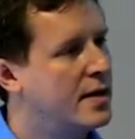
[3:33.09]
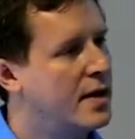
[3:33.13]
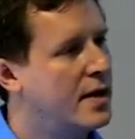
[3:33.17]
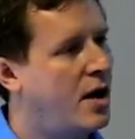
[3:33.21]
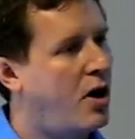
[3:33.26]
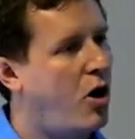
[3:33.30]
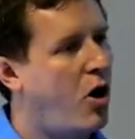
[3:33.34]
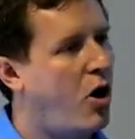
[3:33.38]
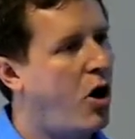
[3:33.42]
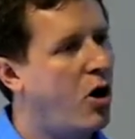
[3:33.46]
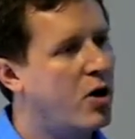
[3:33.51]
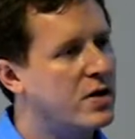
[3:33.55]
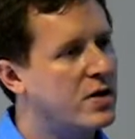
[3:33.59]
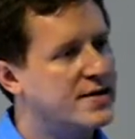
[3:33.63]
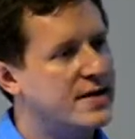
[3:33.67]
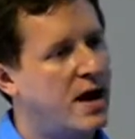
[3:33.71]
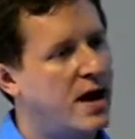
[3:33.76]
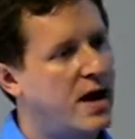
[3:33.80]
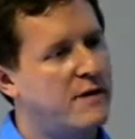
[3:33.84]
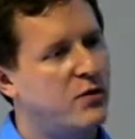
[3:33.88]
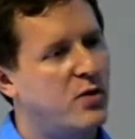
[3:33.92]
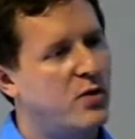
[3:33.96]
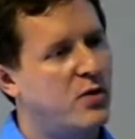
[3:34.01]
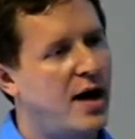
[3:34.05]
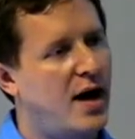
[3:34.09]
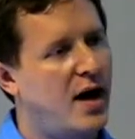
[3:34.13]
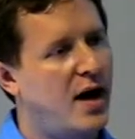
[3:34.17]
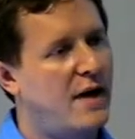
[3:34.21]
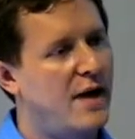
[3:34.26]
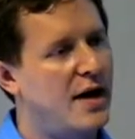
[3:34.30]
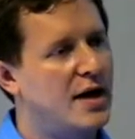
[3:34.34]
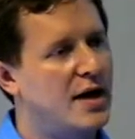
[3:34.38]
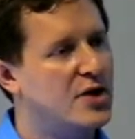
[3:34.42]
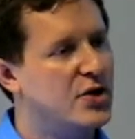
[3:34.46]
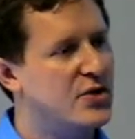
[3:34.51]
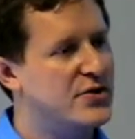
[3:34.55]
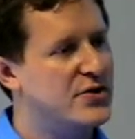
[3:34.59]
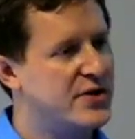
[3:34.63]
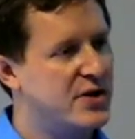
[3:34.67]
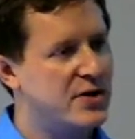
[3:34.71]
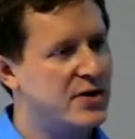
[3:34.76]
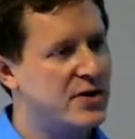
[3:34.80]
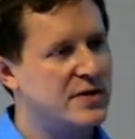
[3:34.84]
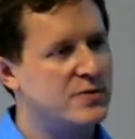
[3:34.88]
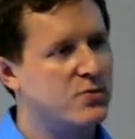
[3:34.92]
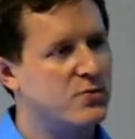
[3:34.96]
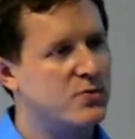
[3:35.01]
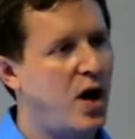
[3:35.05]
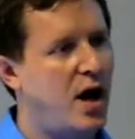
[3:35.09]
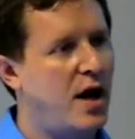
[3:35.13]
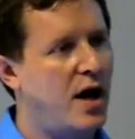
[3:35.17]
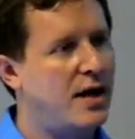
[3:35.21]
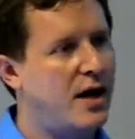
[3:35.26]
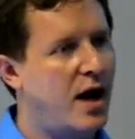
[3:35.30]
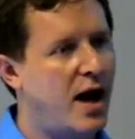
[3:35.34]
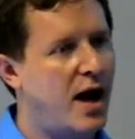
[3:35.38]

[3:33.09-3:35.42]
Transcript: Uh, all software that users run